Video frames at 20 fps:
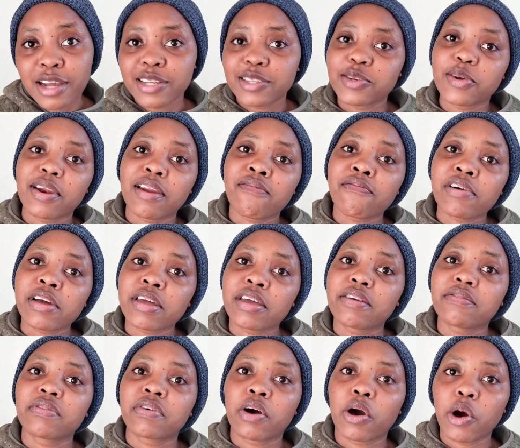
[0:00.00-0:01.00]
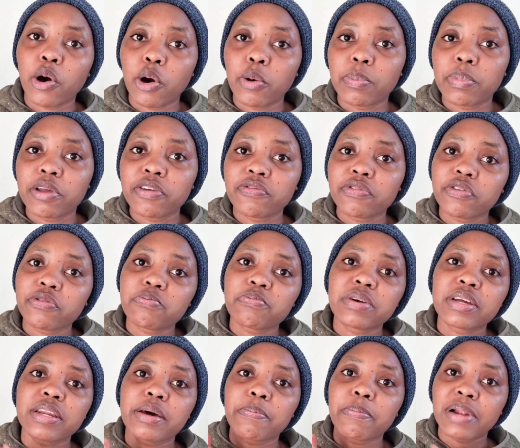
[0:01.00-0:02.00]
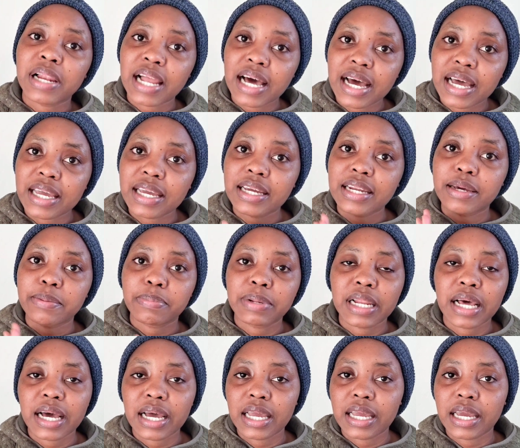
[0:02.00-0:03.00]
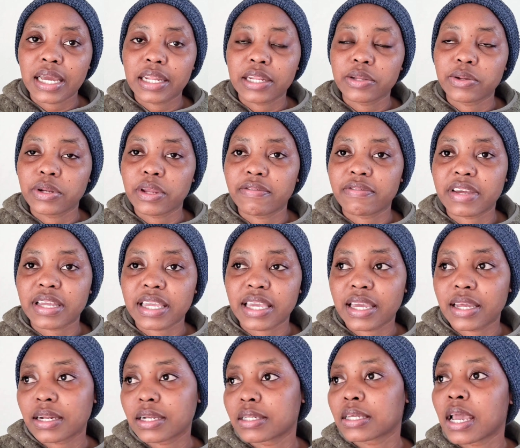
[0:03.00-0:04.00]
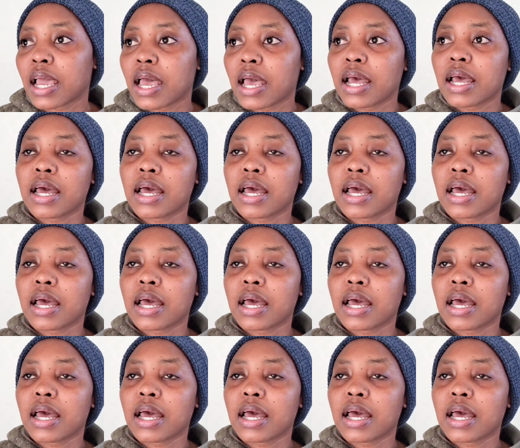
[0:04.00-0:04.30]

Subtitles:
So never give hope. If you've been applying and you never get it,